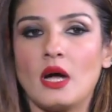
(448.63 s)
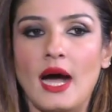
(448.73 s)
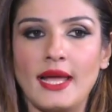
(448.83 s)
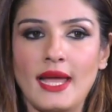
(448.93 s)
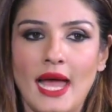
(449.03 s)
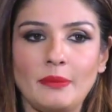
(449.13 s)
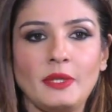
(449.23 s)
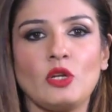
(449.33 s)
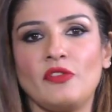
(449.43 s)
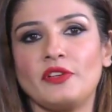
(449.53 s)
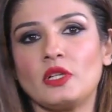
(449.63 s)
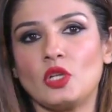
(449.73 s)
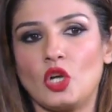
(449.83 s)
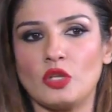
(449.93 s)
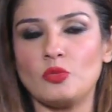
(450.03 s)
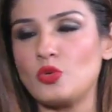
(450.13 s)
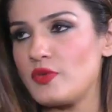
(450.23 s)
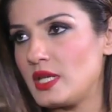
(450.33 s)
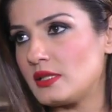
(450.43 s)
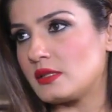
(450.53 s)
I had been offered a lot of
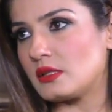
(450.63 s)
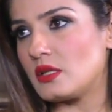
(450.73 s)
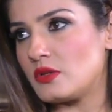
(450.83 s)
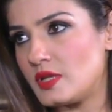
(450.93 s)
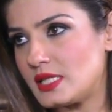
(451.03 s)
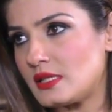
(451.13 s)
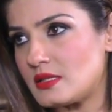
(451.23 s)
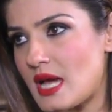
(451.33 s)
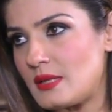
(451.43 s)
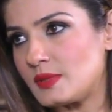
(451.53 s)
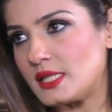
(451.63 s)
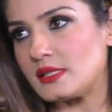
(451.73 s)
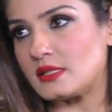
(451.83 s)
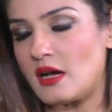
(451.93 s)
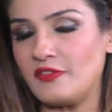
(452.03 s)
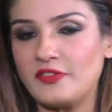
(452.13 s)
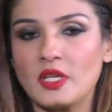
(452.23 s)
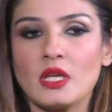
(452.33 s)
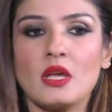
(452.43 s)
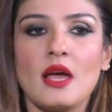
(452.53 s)
movies in recent times and stuff.
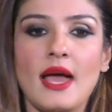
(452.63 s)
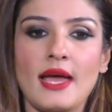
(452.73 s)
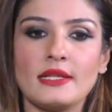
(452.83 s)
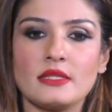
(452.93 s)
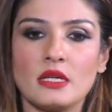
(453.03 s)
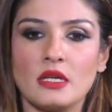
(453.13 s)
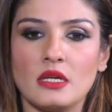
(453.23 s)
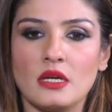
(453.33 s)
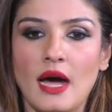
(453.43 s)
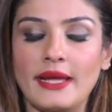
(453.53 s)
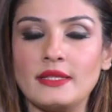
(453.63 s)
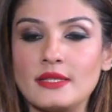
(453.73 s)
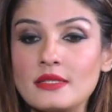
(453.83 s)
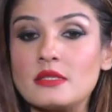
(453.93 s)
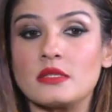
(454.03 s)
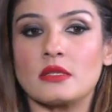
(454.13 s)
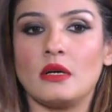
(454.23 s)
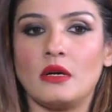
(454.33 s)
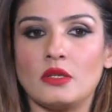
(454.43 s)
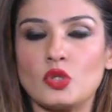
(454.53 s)
And I didn't
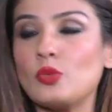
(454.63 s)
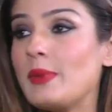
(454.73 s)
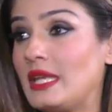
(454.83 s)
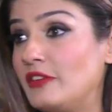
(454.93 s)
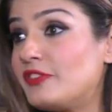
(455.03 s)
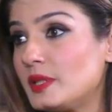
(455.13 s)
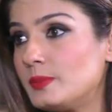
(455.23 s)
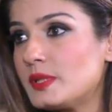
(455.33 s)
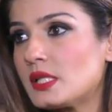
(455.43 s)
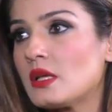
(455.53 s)
do many films.